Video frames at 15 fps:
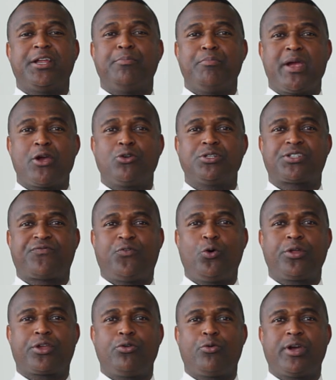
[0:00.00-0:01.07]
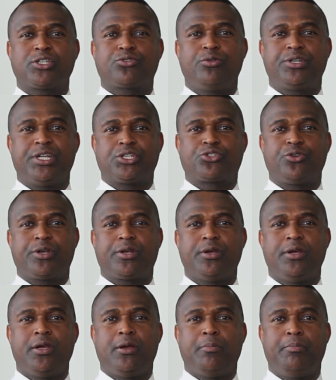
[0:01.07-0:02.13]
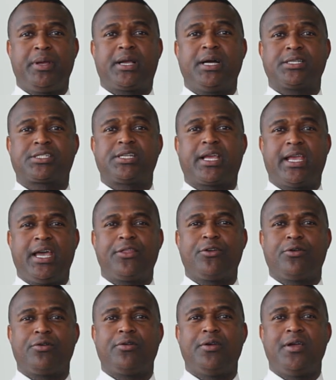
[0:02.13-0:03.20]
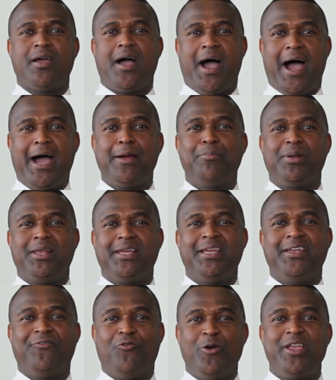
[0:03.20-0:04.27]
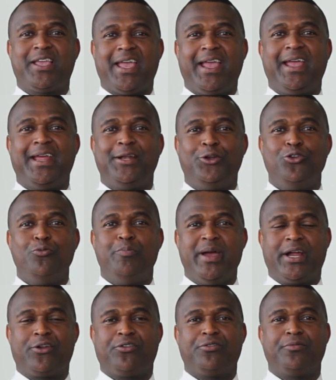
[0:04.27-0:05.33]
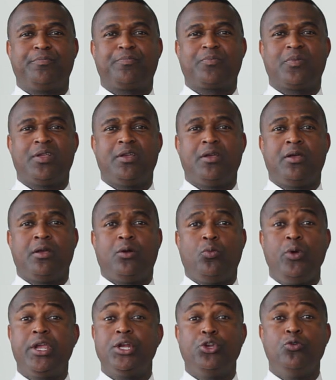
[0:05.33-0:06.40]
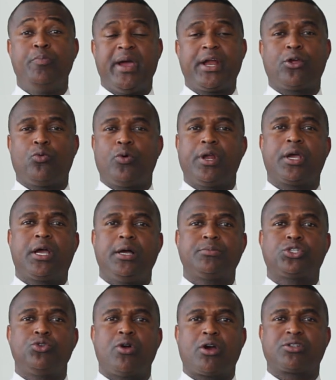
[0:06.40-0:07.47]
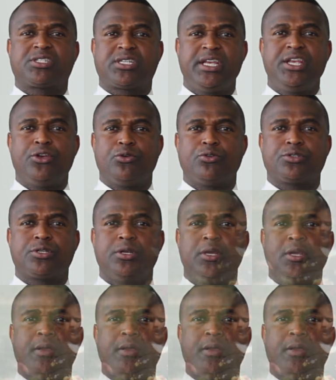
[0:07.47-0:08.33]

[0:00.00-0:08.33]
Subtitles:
in Maryland's 4th Congressional District because together, I believe we can do better. We can do better when it comes to our seniors